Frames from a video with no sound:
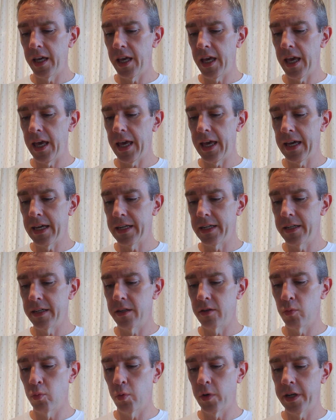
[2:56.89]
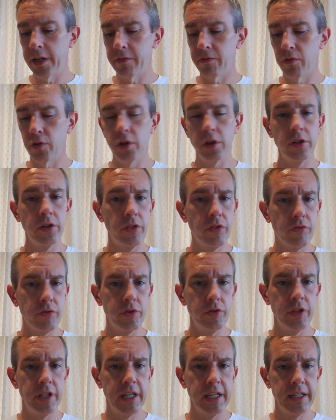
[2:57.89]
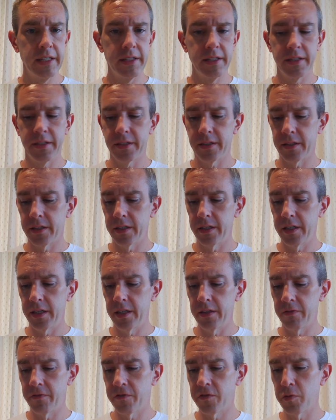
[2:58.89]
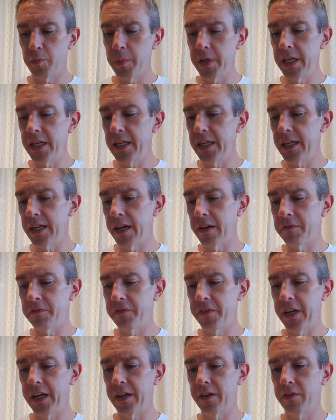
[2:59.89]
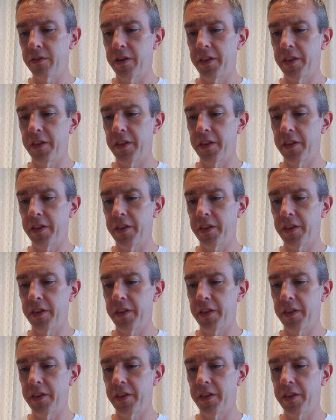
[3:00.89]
And when I've looked through this, for me, I've found